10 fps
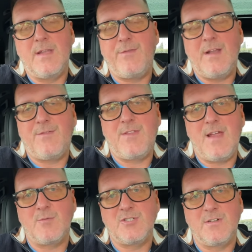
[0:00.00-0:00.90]
if I left the
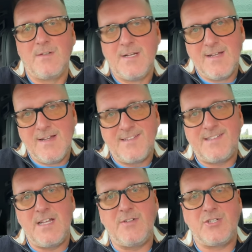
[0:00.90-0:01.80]
optional
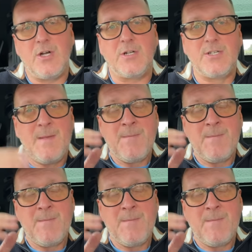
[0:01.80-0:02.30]
service charge?